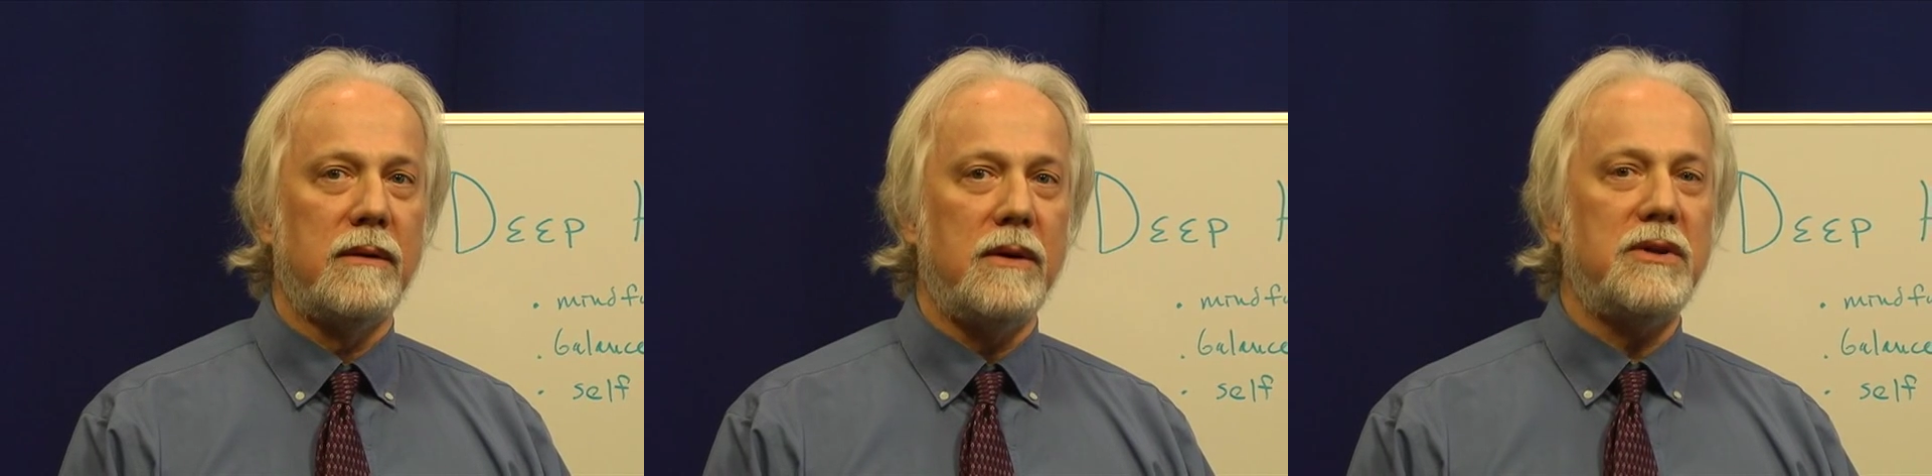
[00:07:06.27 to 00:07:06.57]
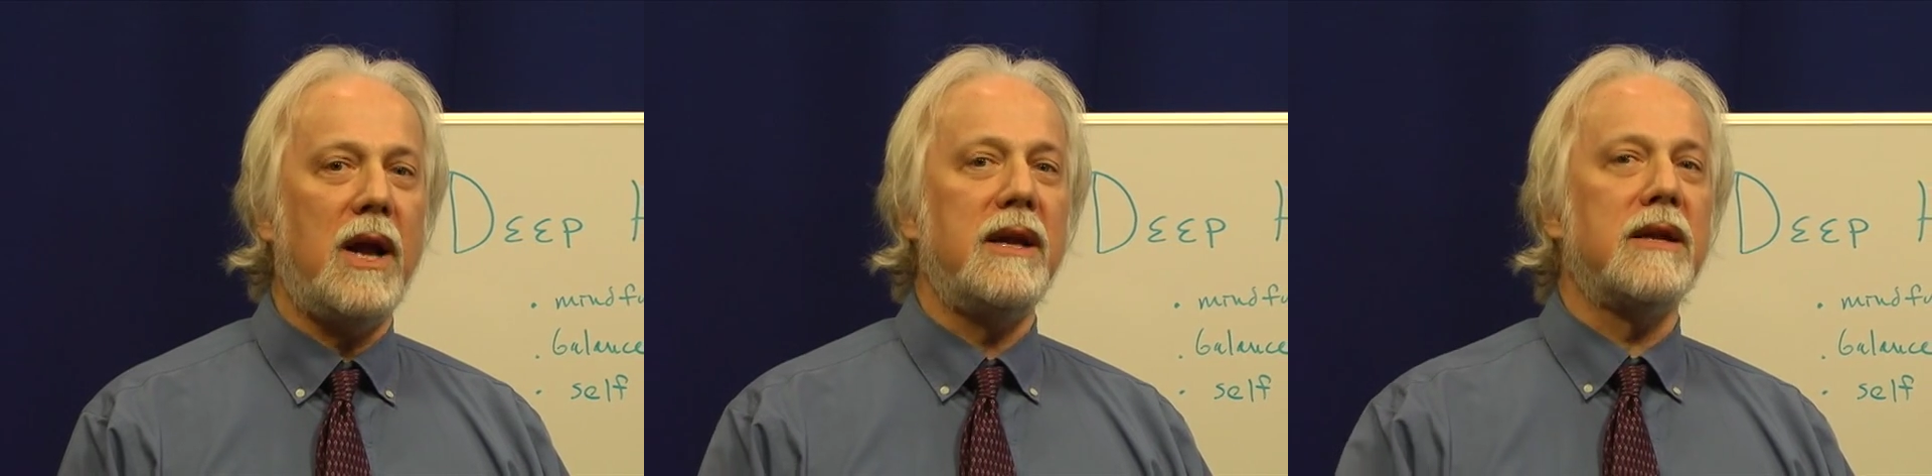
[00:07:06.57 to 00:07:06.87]
You're
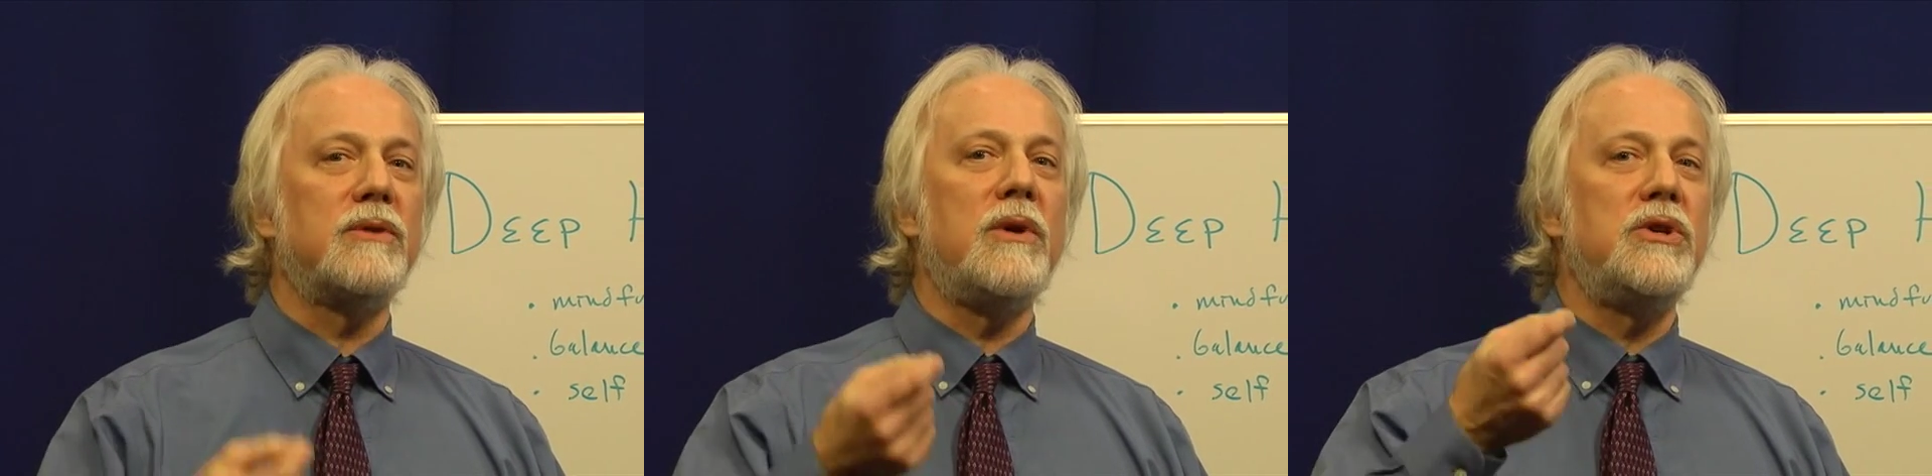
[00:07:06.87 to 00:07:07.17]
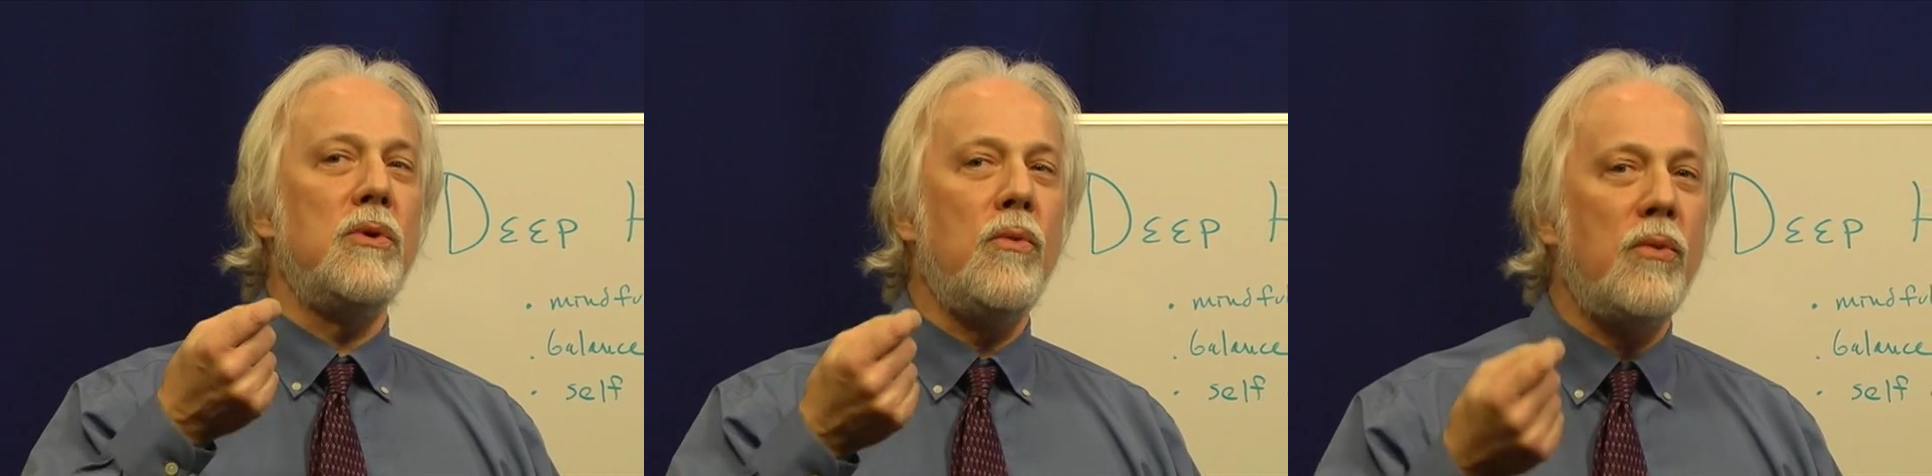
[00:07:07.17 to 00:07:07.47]
telling us
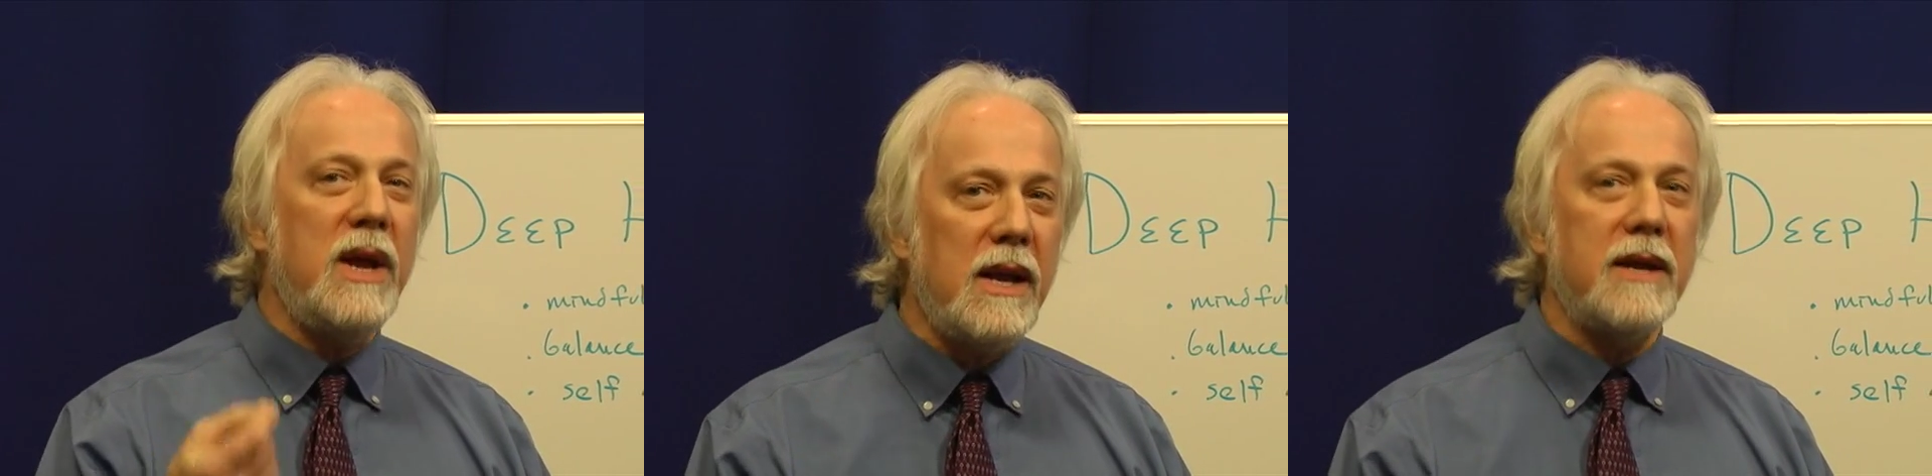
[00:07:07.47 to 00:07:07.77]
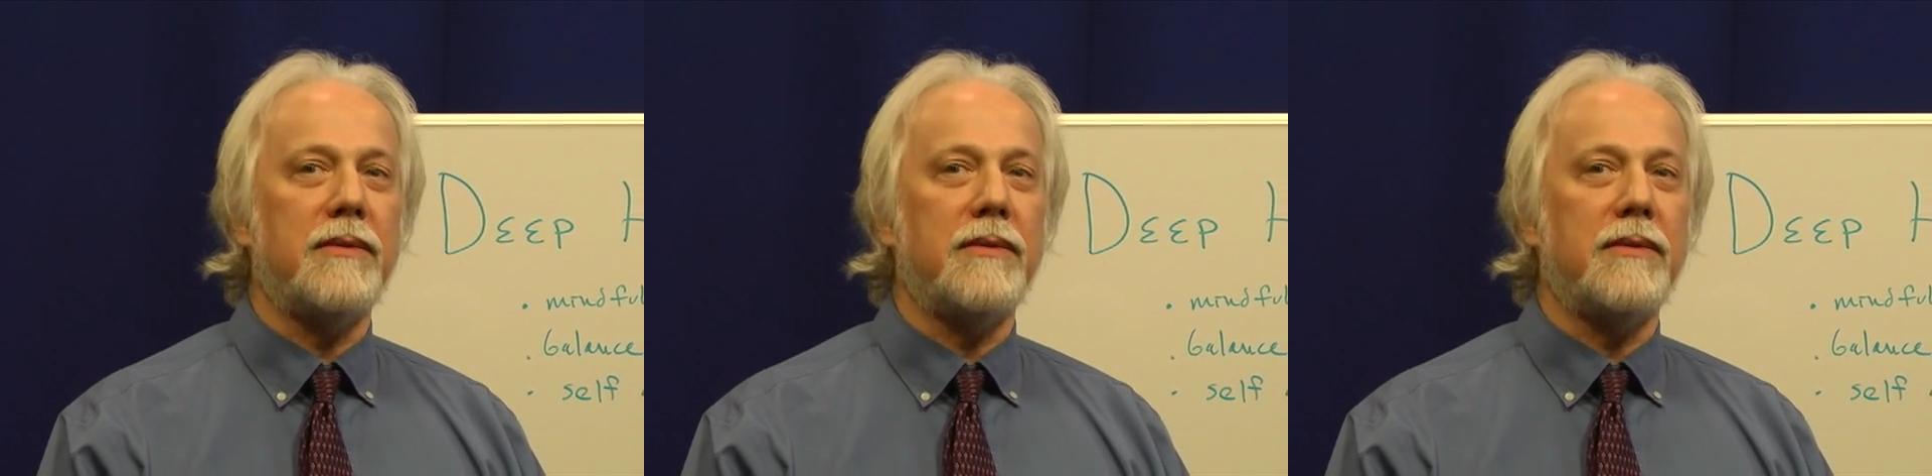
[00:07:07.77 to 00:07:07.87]
what you really